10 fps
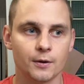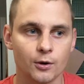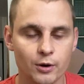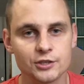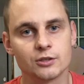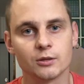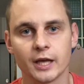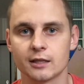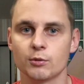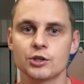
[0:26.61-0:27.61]
Russian
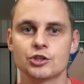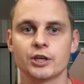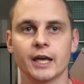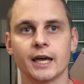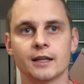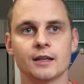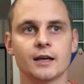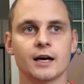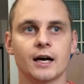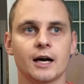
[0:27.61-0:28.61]
language
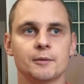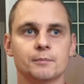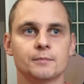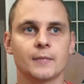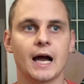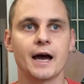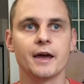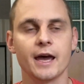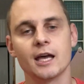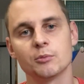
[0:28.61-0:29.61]
and I
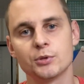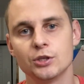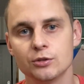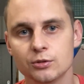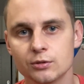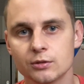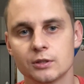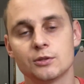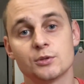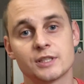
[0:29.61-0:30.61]
help you
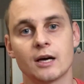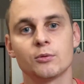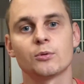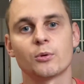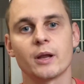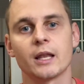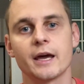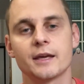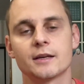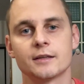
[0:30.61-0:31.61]
to sound
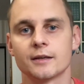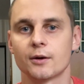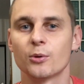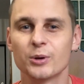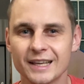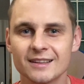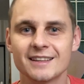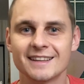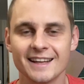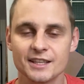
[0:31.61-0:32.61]
like a real
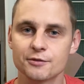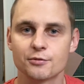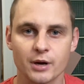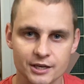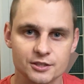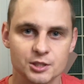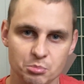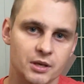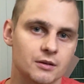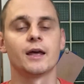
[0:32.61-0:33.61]
native Russian
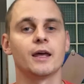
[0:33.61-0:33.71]
speaker.